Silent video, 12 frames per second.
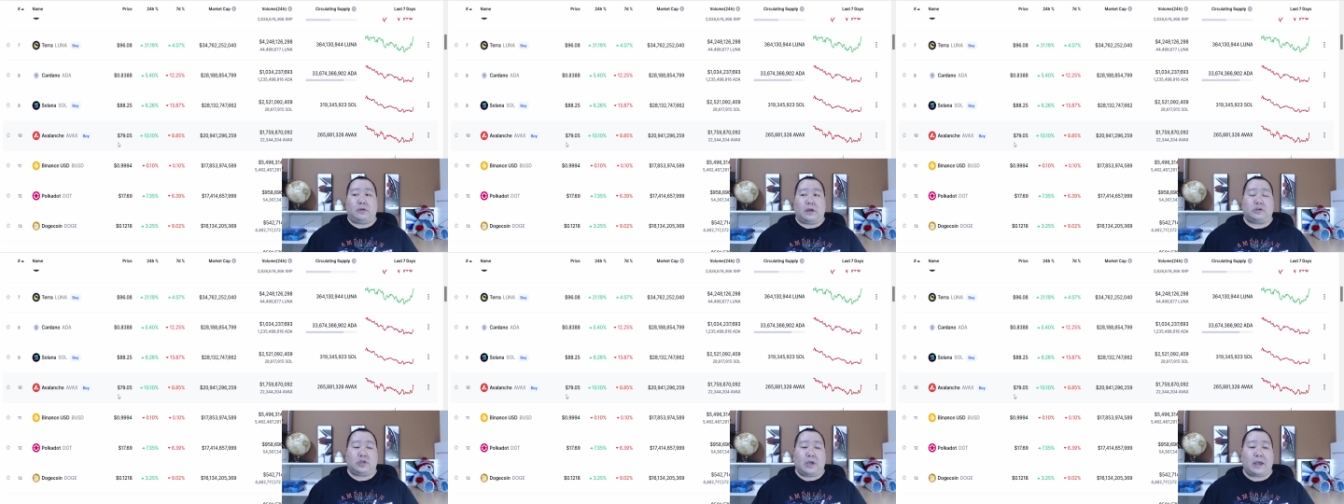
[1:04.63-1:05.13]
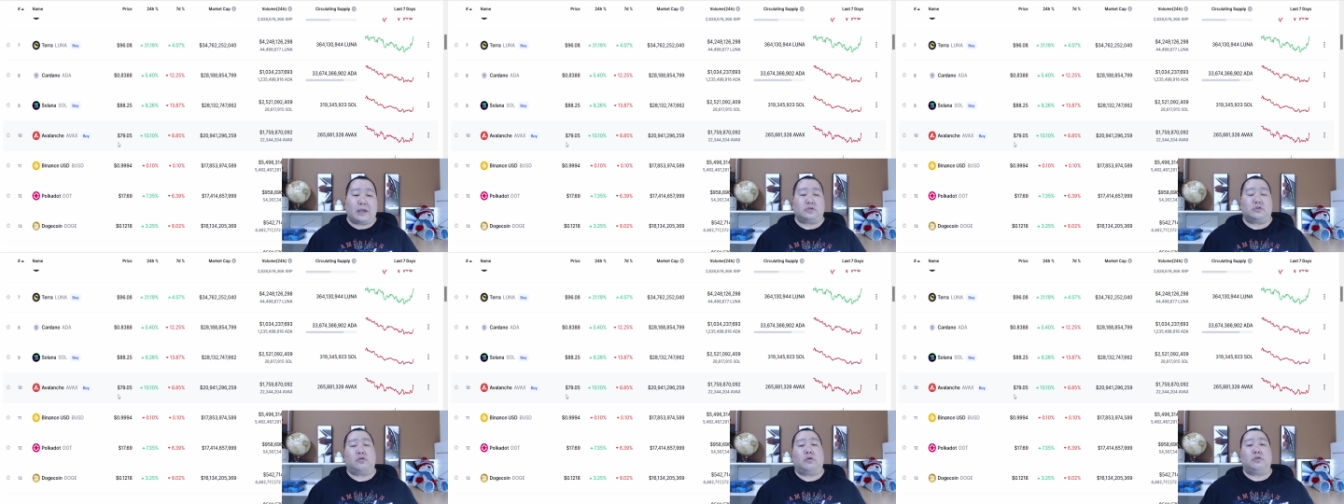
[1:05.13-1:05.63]

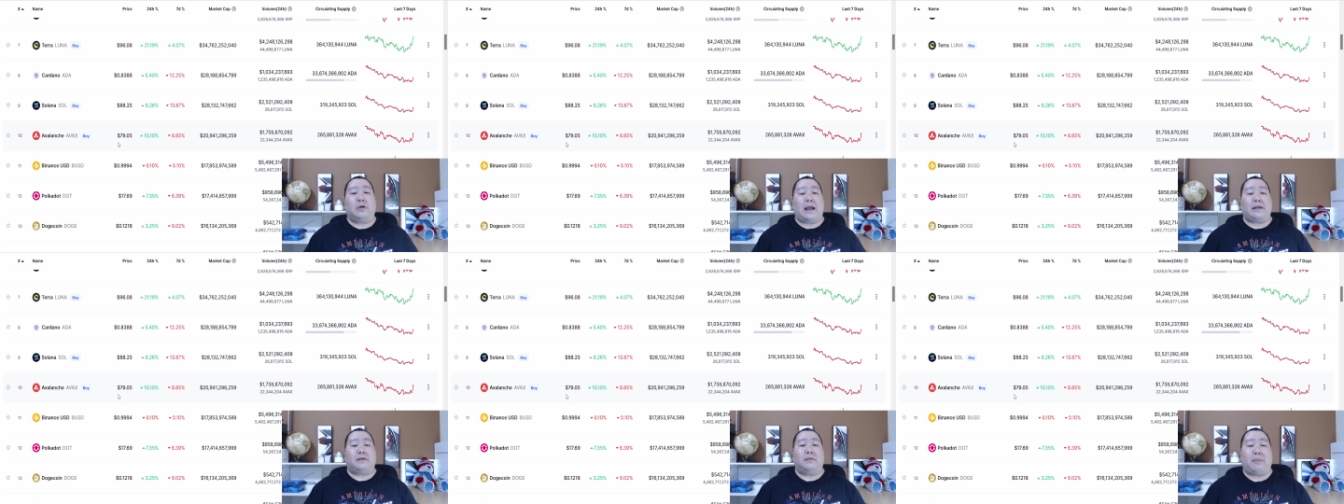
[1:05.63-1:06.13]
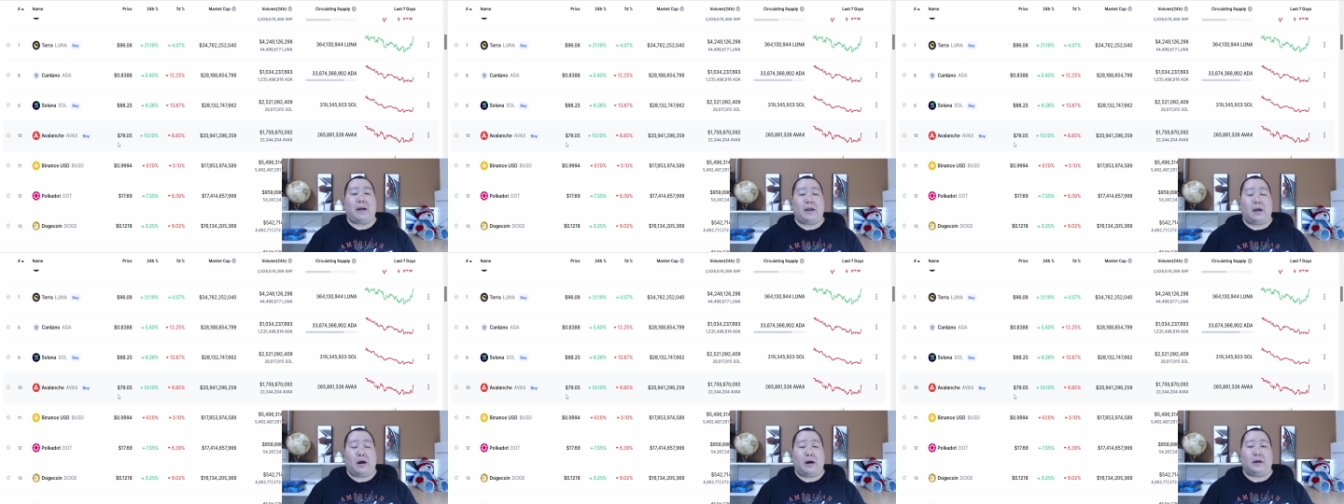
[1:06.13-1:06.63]
exchange. So you guys can
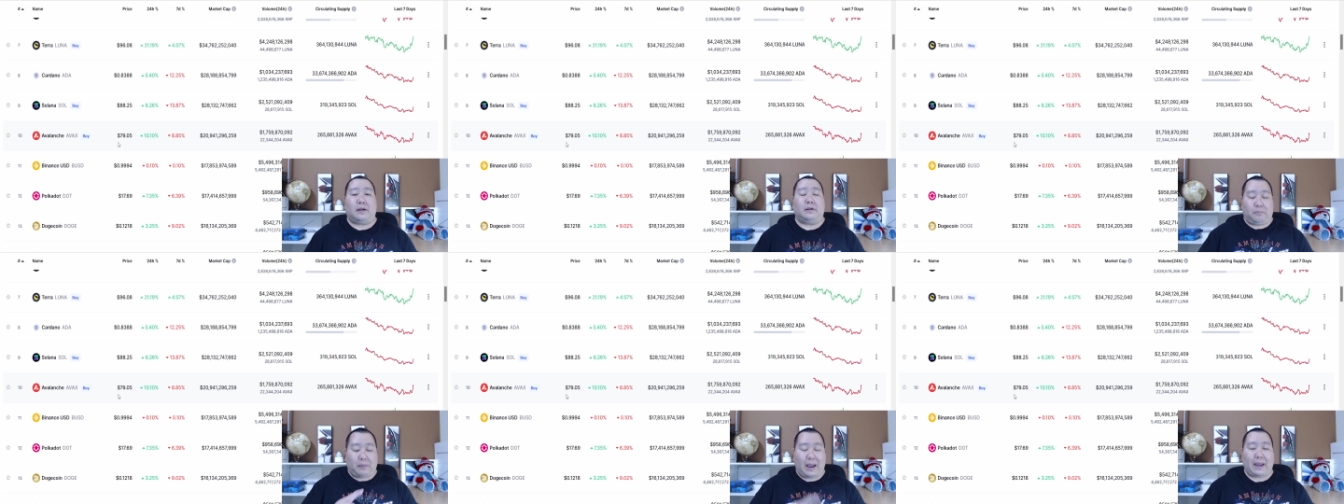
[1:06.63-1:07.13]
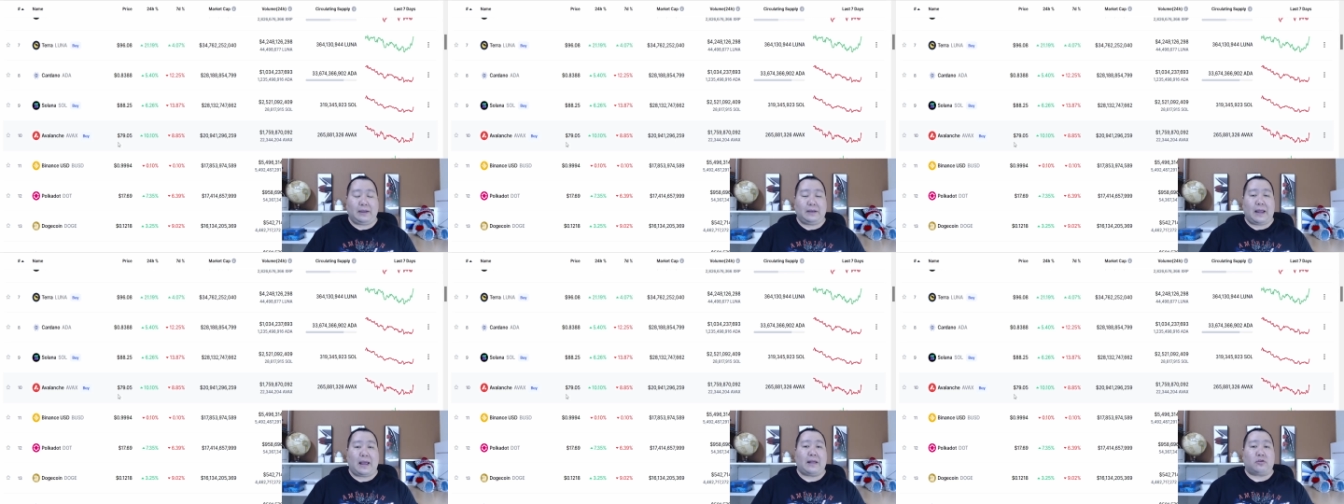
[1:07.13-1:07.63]
buy it on
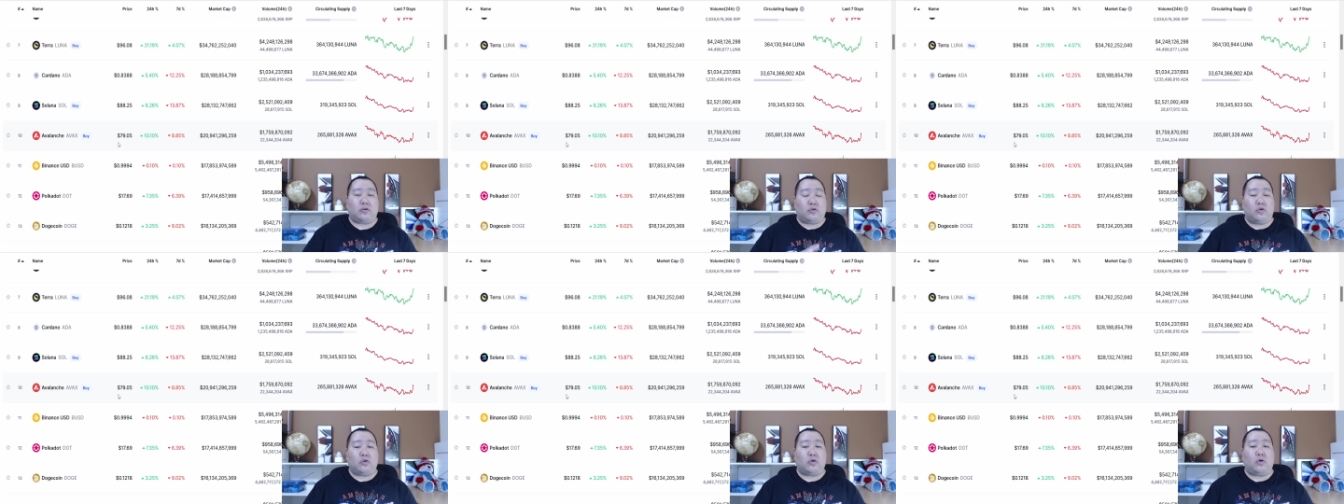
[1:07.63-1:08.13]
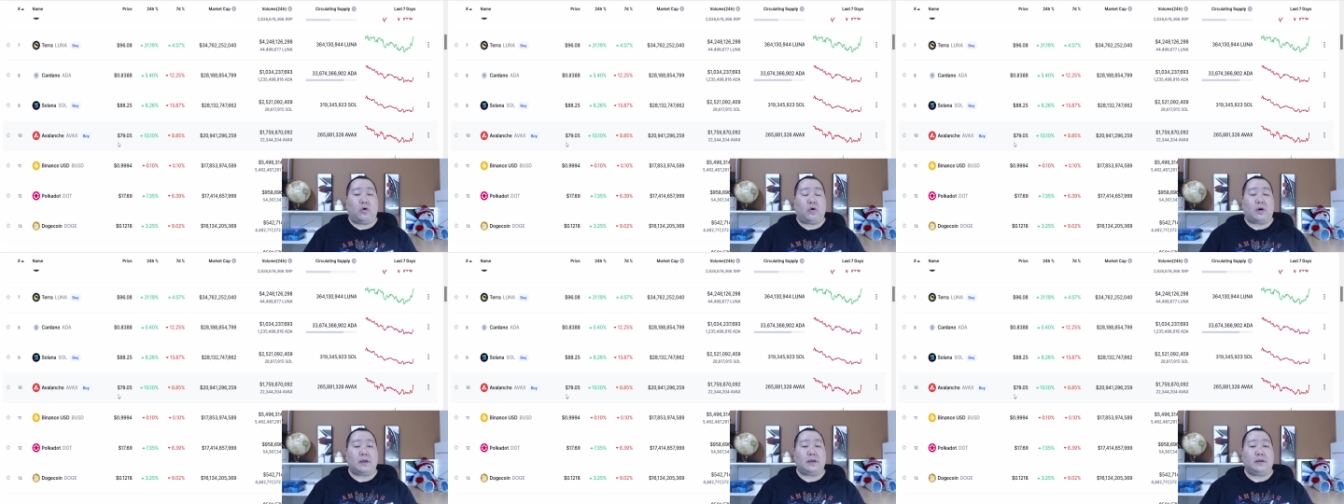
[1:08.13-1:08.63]
Binance,
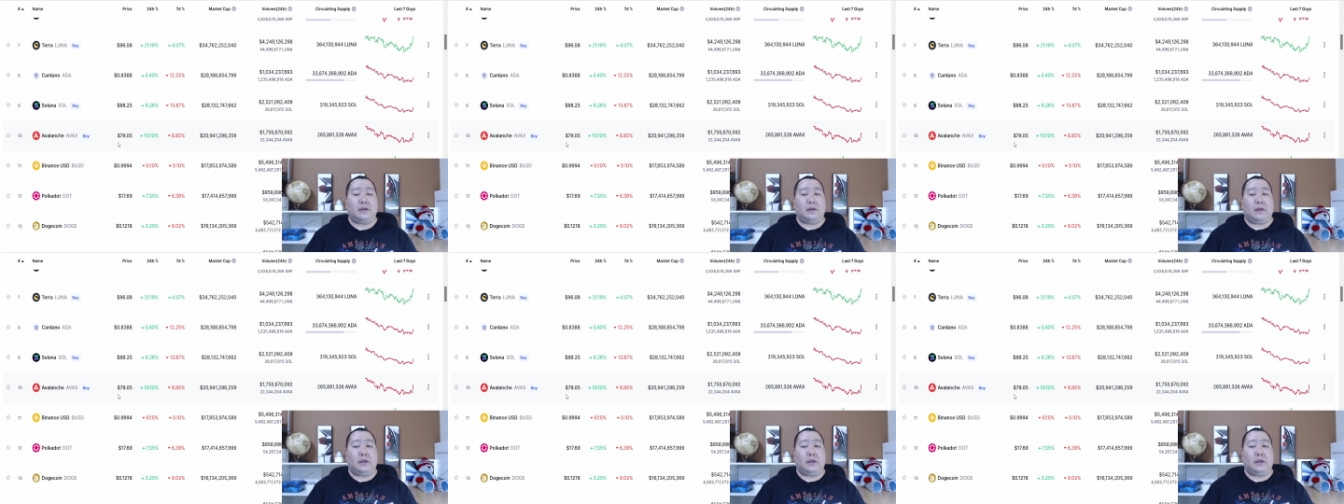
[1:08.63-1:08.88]
KuCoin,